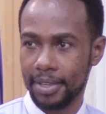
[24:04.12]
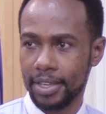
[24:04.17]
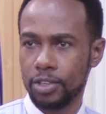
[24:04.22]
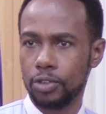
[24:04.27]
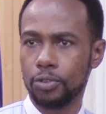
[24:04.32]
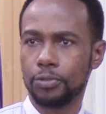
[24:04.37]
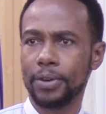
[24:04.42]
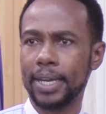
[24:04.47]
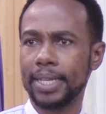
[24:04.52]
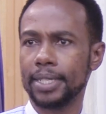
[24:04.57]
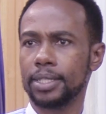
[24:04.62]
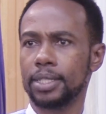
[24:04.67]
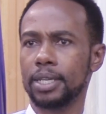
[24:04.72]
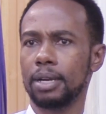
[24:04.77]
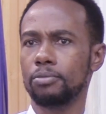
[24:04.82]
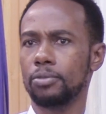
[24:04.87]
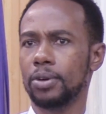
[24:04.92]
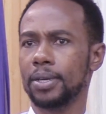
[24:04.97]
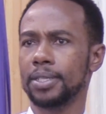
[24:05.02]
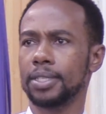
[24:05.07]
You find
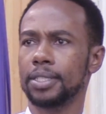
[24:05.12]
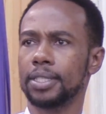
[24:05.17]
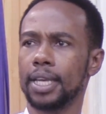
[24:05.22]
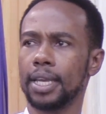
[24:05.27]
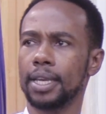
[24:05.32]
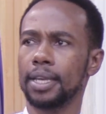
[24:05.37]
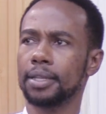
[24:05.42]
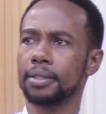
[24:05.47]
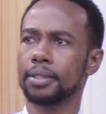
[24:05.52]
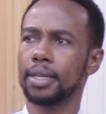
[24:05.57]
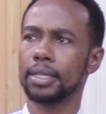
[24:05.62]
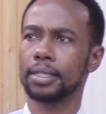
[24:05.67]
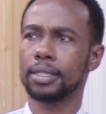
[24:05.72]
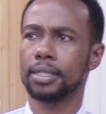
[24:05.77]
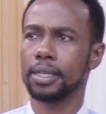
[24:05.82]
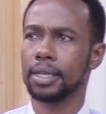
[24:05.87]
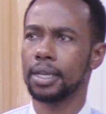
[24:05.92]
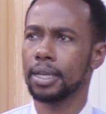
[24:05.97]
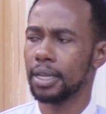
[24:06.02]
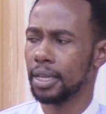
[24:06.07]
someone saying
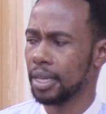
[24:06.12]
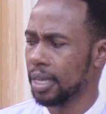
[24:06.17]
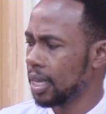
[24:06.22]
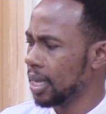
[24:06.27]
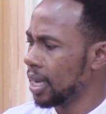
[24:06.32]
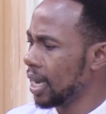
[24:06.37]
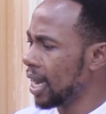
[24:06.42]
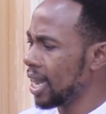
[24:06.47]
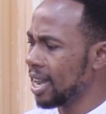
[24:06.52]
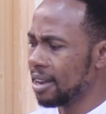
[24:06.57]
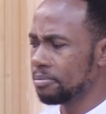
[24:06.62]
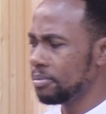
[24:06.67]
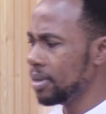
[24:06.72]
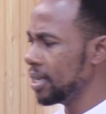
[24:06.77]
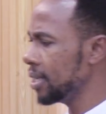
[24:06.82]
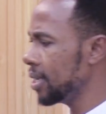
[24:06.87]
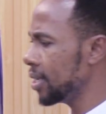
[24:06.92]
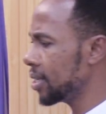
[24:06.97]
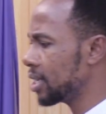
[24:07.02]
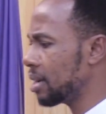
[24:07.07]
that I have
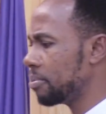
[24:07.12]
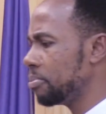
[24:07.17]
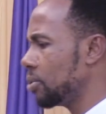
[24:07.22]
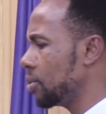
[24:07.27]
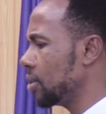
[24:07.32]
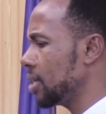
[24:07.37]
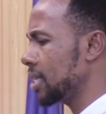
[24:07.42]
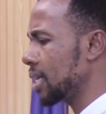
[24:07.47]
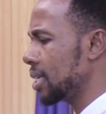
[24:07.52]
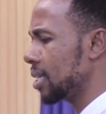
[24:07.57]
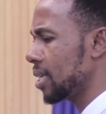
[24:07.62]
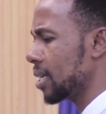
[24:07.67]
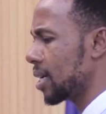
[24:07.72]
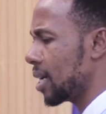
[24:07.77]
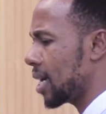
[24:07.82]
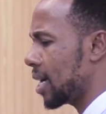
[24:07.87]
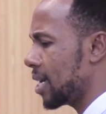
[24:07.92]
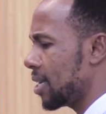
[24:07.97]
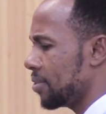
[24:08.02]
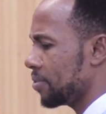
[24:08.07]
been disappointed in
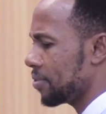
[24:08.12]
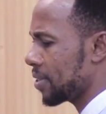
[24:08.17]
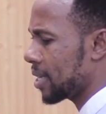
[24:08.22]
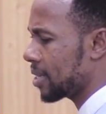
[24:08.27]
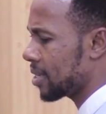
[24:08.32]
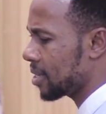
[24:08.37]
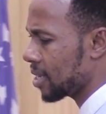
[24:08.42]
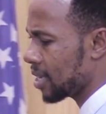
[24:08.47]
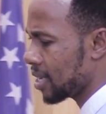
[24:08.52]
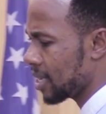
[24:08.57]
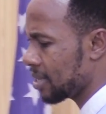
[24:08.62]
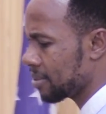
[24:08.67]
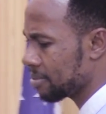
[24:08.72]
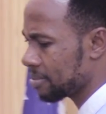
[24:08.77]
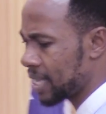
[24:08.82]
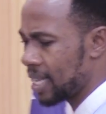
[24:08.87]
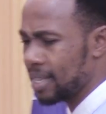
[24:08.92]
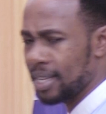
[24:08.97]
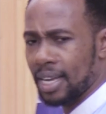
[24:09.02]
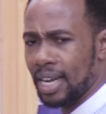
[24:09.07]
life, and
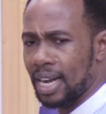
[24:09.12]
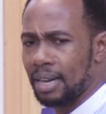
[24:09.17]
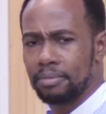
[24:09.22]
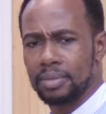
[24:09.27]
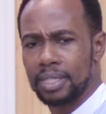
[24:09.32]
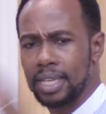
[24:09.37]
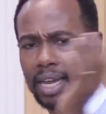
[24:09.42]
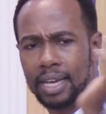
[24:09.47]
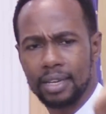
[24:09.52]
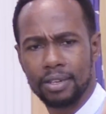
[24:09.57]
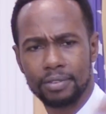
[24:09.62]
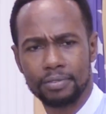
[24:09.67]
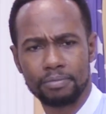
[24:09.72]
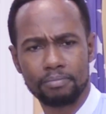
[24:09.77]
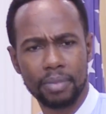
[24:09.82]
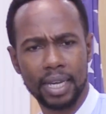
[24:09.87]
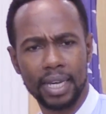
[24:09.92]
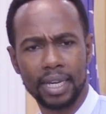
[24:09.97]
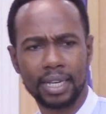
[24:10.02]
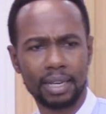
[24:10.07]
I'm tired of
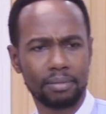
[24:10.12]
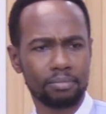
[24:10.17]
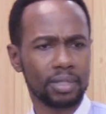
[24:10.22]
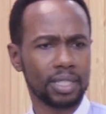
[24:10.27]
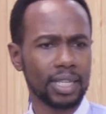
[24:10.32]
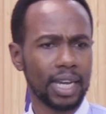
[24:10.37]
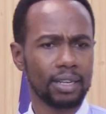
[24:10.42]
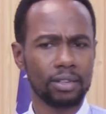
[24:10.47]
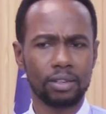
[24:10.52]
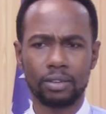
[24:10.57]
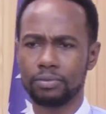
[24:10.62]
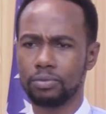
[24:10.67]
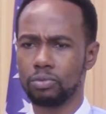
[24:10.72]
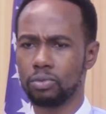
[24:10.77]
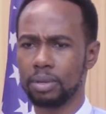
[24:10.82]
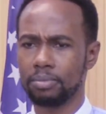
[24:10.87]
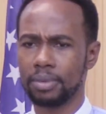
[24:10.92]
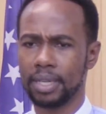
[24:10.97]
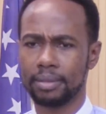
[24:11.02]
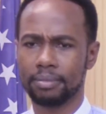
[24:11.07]
men, I'm tired of
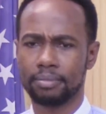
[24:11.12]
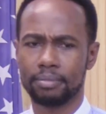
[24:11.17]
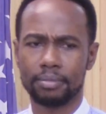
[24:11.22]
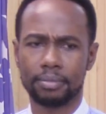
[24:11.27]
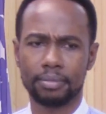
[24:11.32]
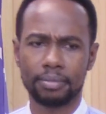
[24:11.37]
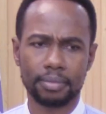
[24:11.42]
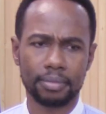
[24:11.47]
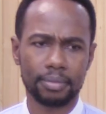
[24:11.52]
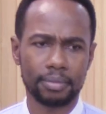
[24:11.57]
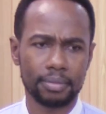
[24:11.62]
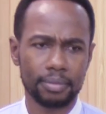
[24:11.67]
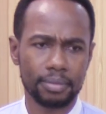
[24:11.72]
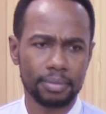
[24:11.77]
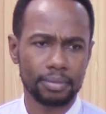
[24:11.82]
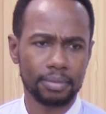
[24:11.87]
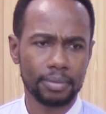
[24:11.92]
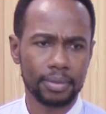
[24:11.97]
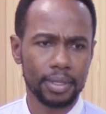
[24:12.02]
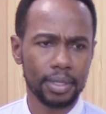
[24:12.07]
women.
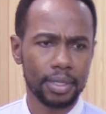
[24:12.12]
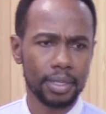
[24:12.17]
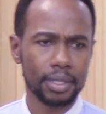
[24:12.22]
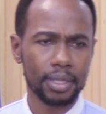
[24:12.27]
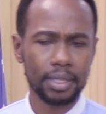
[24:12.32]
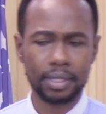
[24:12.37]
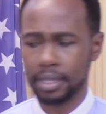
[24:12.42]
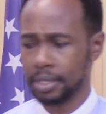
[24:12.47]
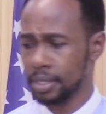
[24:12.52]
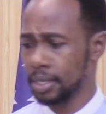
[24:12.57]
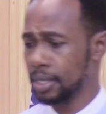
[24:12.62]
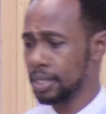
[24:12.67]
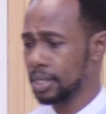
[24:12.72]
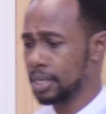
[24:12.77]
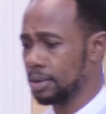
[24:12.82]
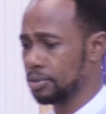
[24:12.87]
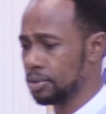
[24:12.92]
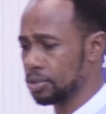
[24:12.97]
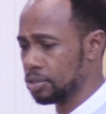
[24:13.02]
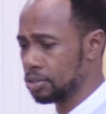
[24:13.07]
There's a
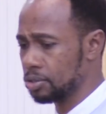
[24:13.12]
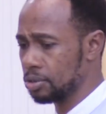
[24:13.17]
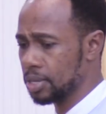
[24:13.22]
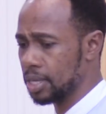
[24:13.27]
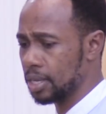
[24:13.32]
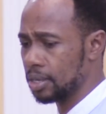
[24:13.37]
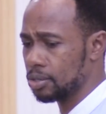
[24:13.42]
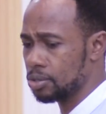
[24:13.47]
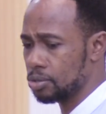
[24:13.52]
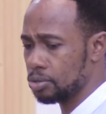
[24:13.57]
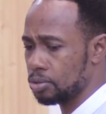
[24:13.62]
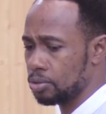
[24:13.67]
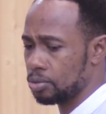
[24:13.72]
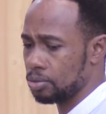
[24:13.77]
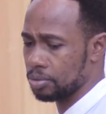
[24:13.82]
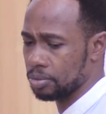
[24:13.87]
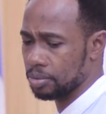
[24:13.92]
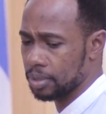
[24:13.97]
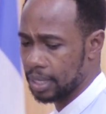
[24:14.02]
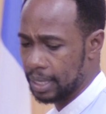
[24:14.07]
sister I was talking
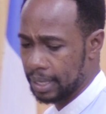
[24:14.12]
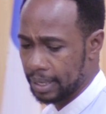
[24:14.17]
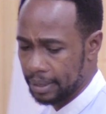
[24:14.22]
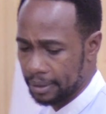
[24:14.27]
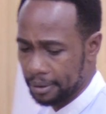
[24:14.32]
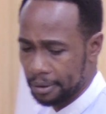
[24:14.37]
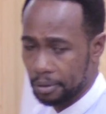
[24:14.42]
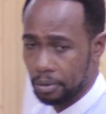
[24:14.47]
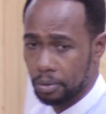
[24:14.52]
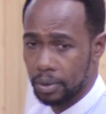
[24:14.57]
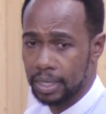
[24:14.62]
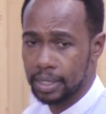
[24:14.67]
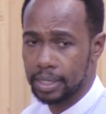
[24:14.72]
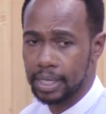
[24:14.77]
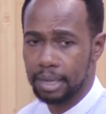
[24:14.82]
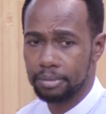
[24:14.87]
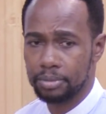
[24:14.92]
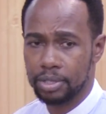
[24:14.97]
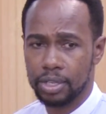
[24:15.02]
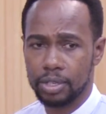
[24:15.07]
to one time.